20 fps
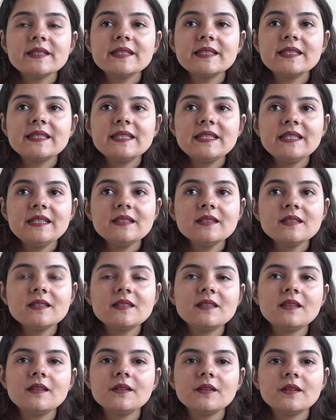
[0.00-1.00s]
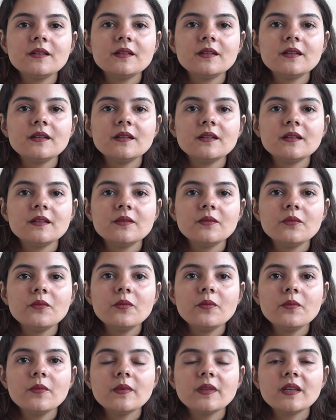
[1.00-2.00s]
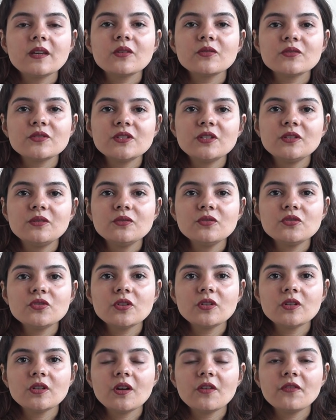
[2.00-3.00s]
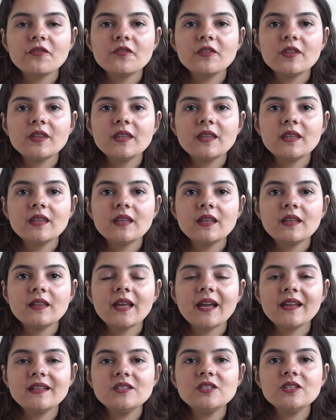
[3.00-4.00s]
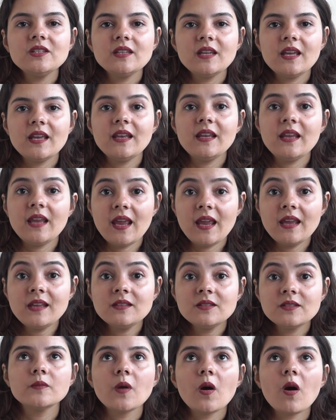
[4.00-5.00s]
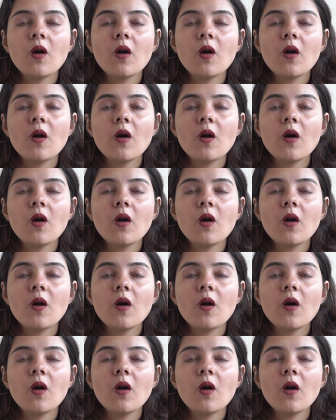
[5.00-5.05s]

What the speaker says: Since the Constitution of 1988,